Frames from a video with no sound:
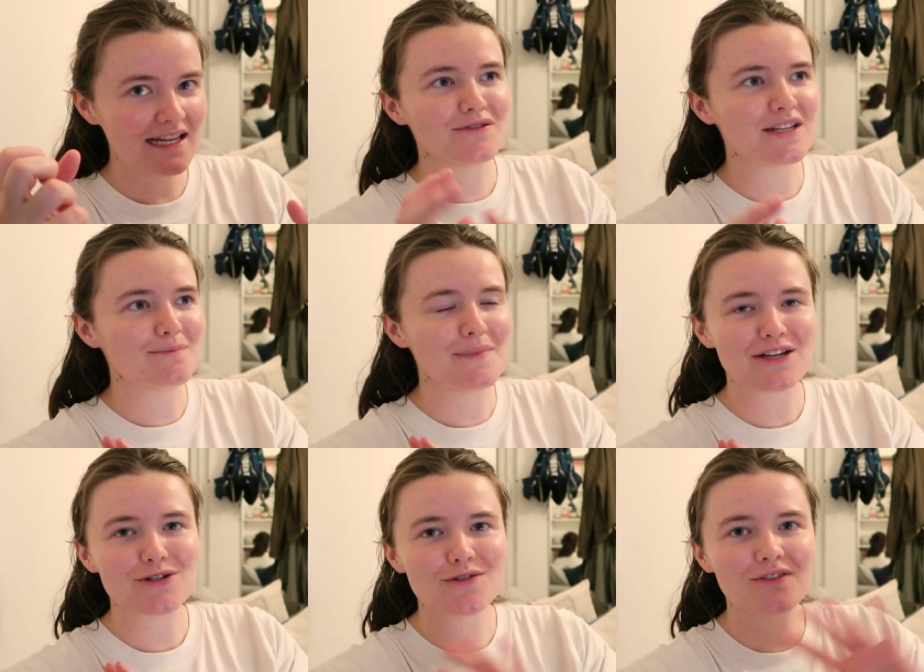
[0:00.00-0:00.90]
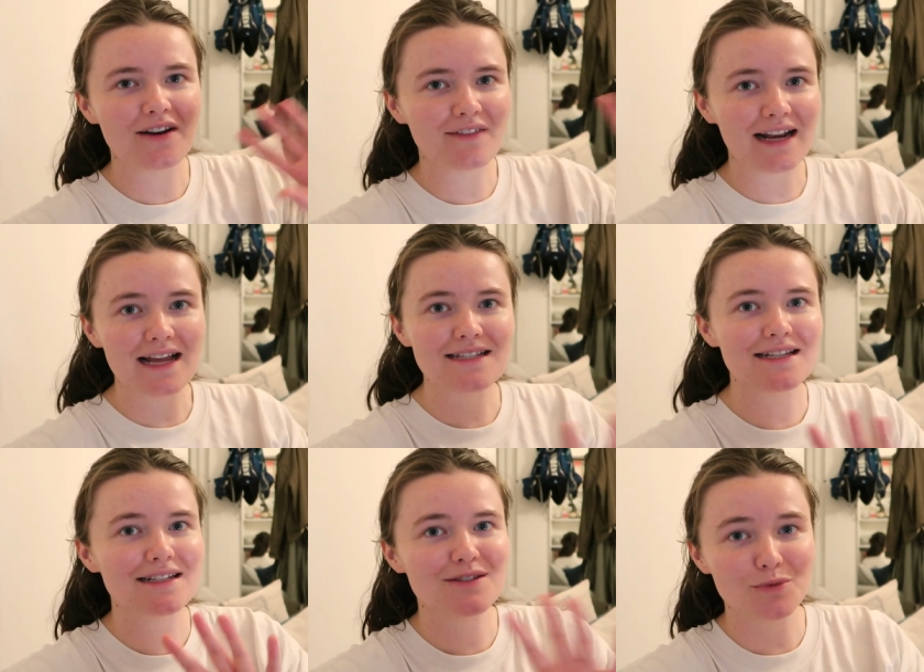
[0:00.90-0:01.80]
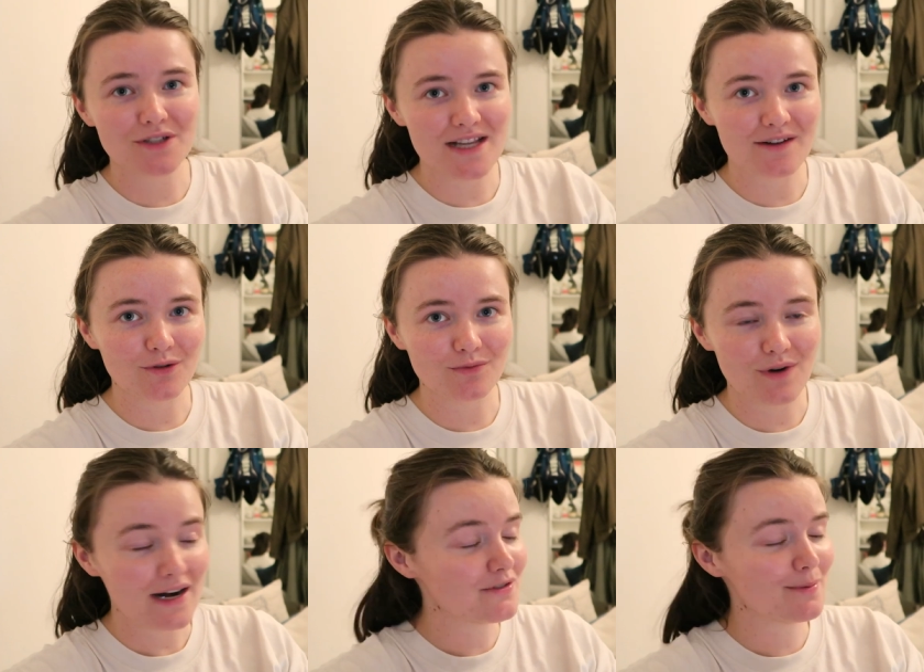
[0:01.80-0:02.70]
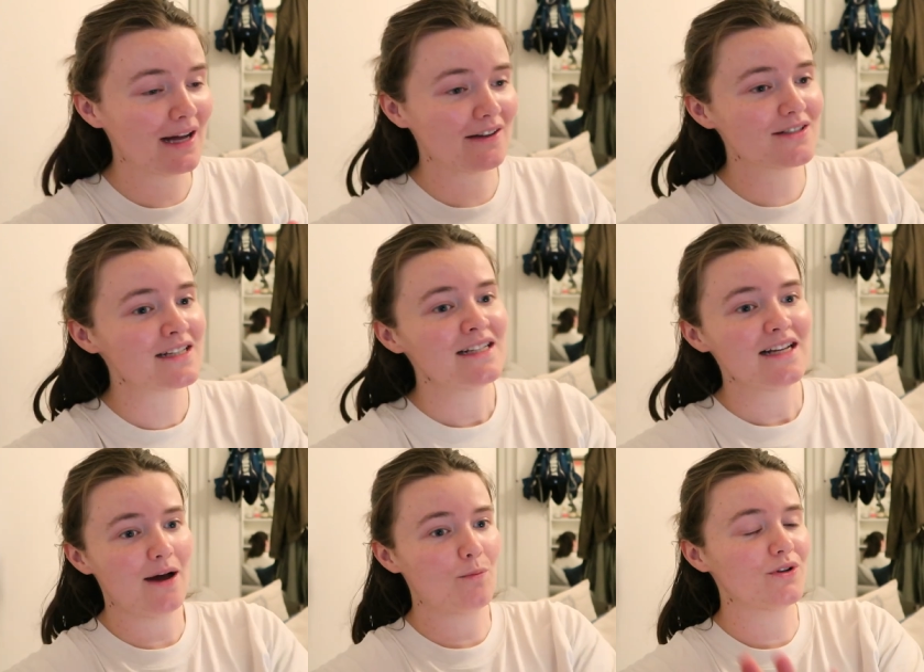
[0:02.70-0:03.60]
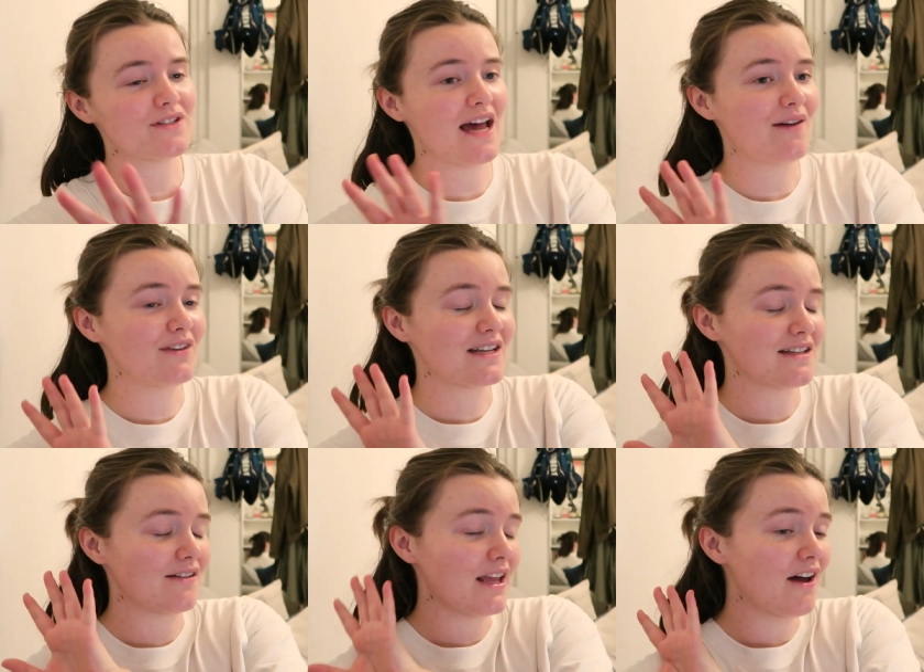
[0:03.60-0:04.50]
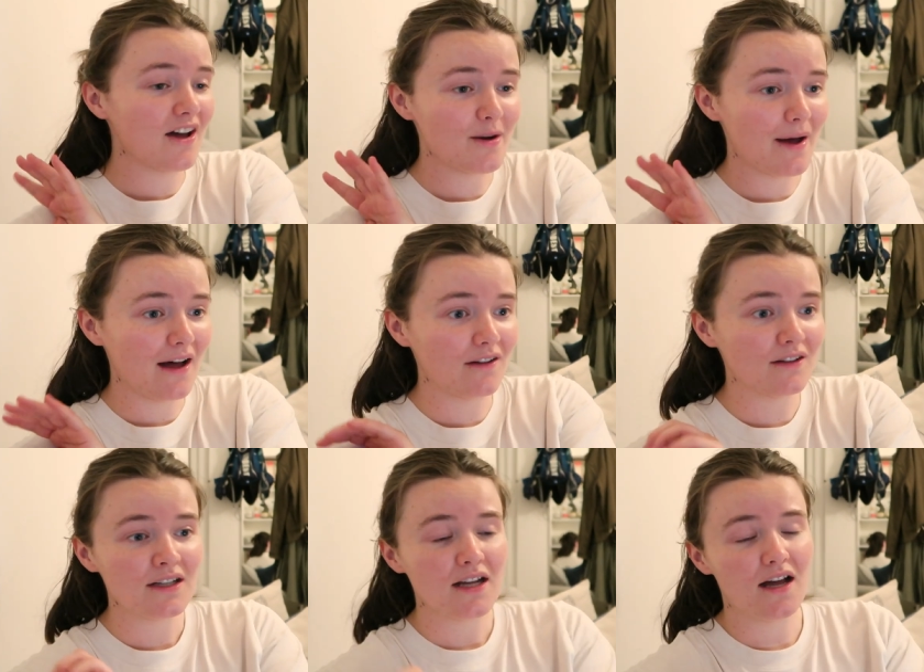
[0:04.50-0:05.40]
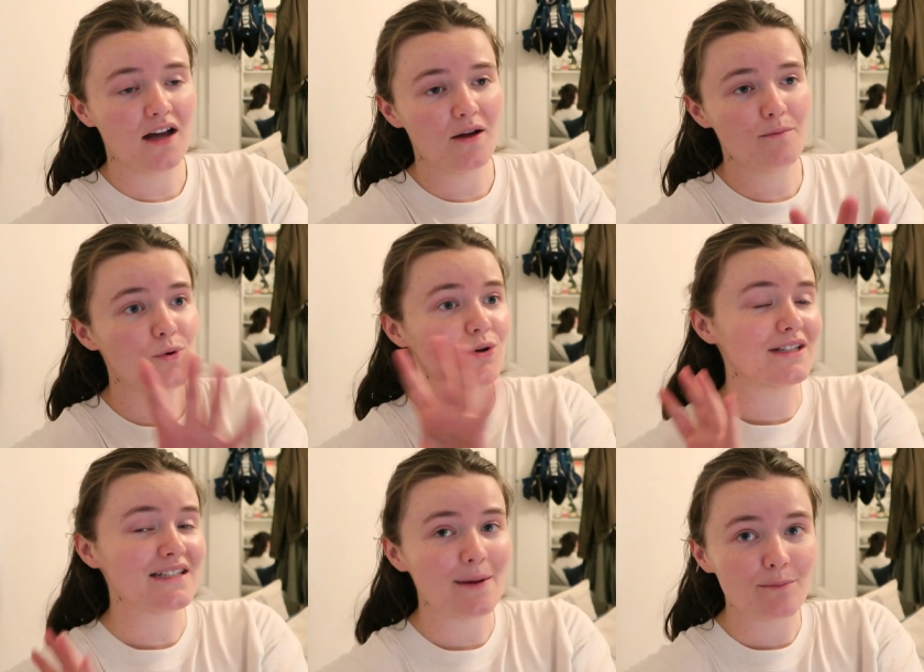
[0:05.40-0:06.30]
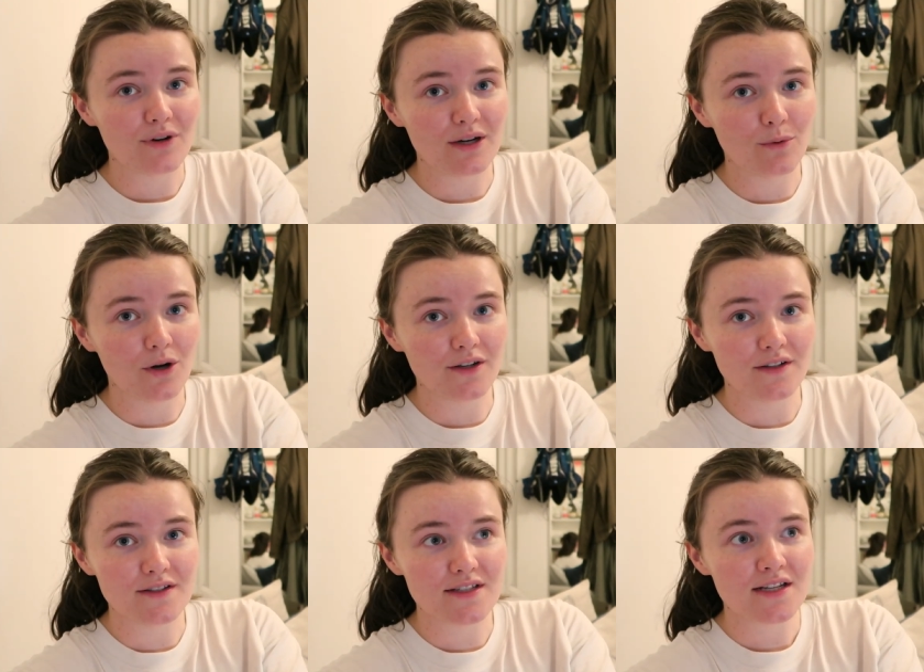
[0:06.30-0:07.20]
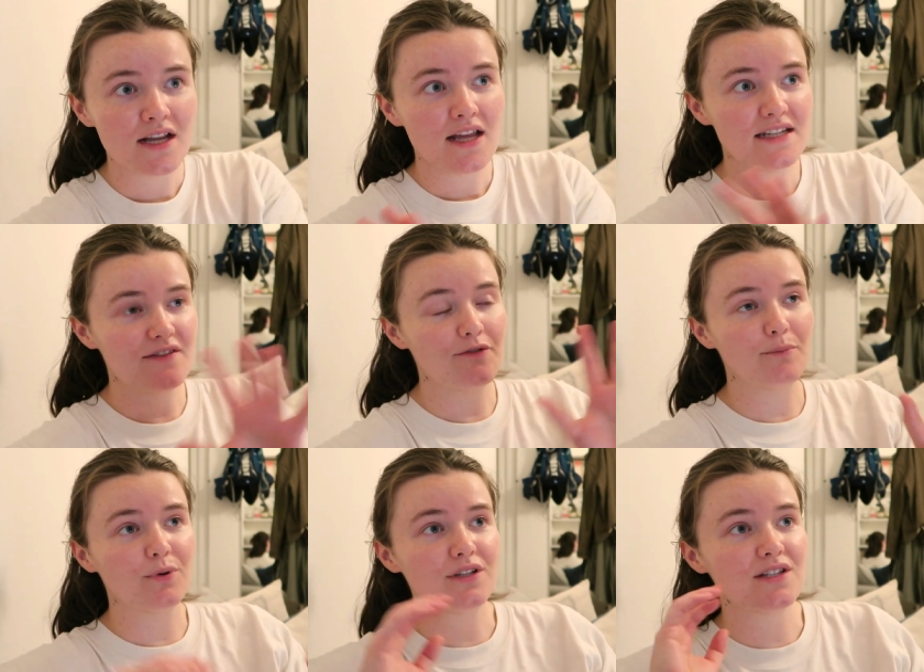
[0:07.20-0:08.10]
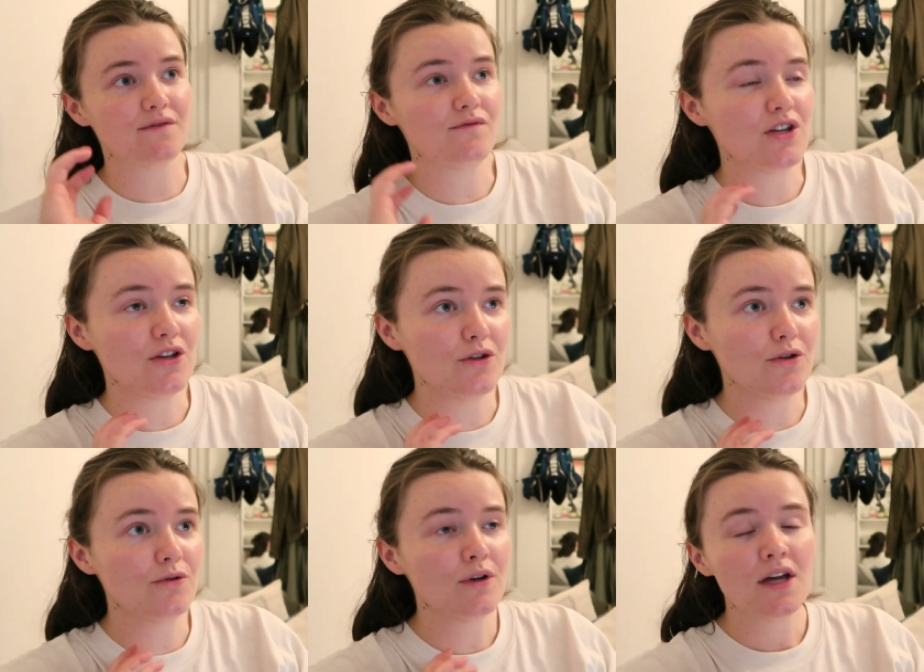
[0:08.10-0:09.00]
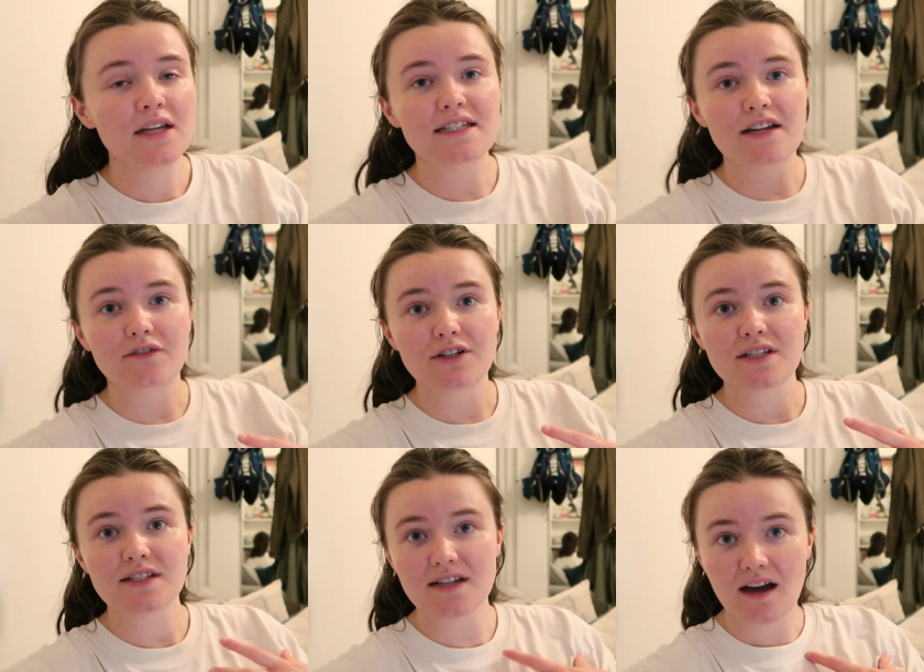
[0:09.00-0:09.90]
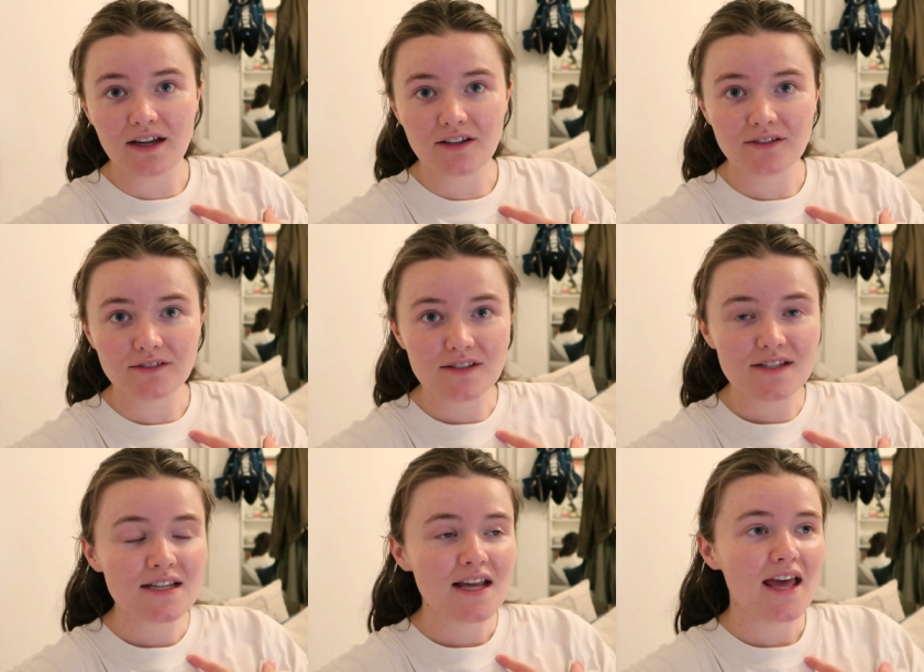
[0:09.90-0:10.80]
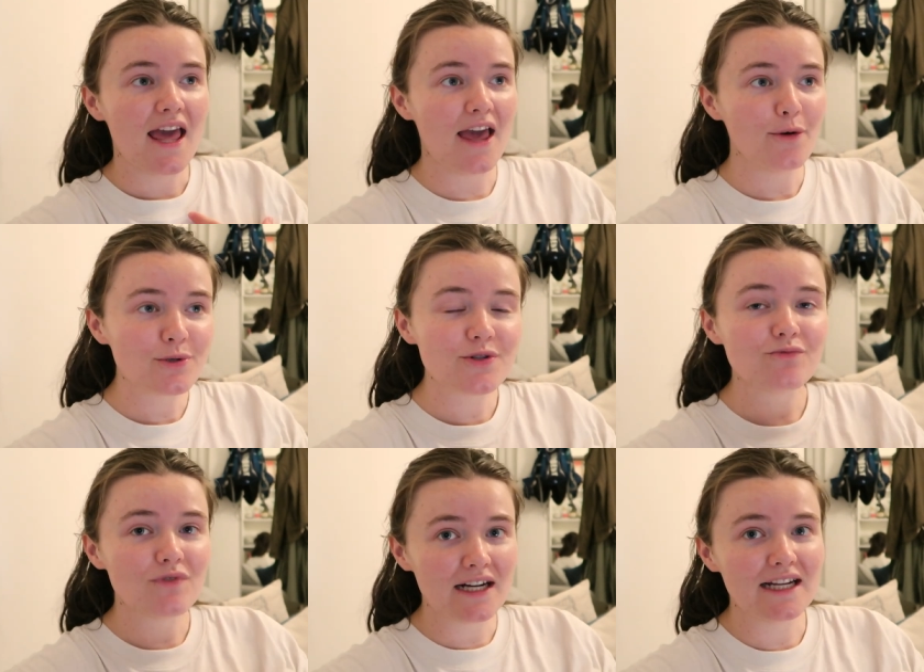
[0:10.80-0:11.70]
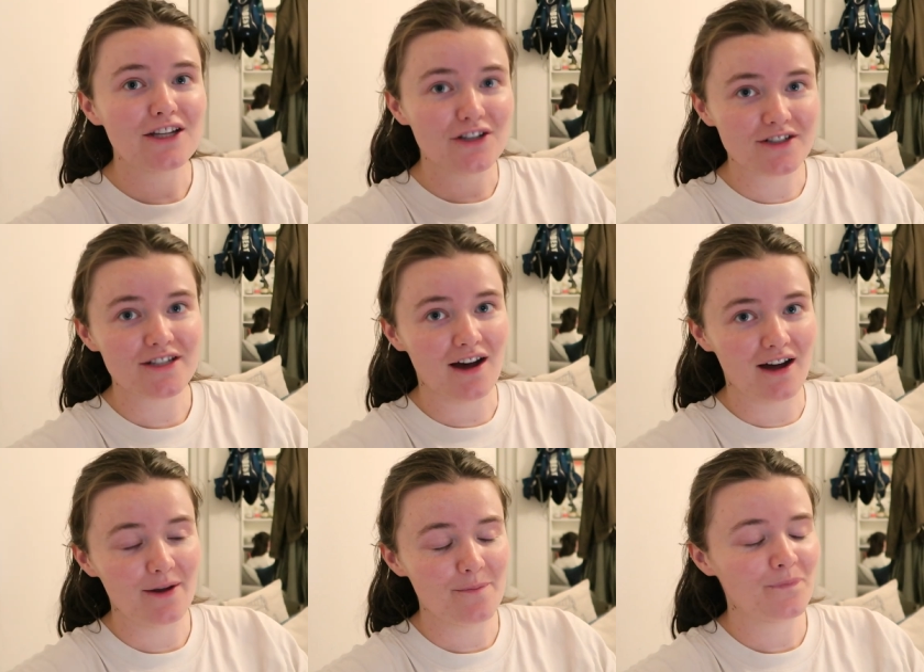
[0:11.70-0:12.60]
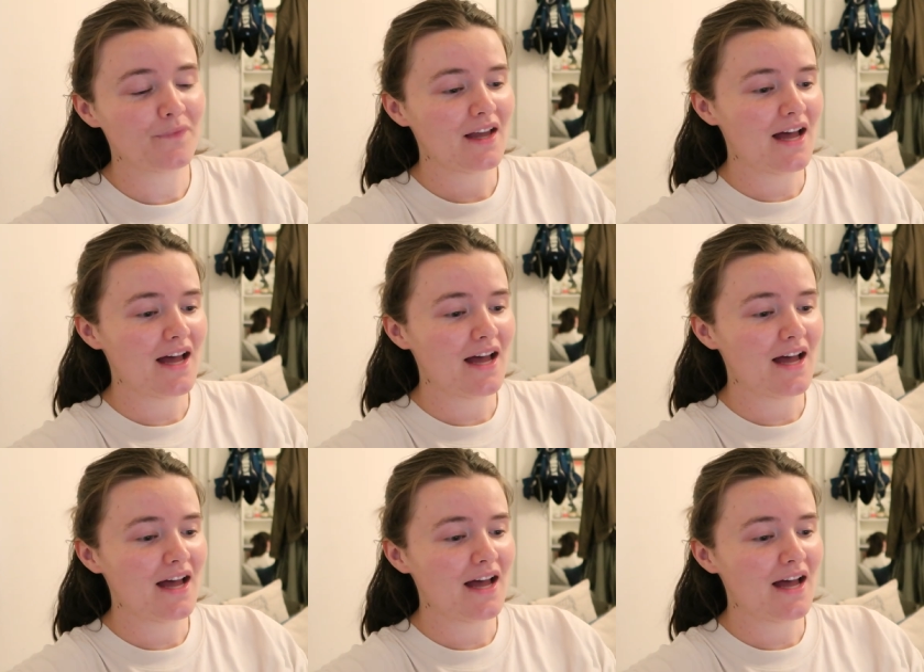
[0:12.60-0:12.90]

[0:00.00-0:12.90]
It was this mixture of kind of classics, ones that everyone raves about, and ones I haven't necessarily heard about, more contemporary ones, different points of view, different styles. It was a really good time.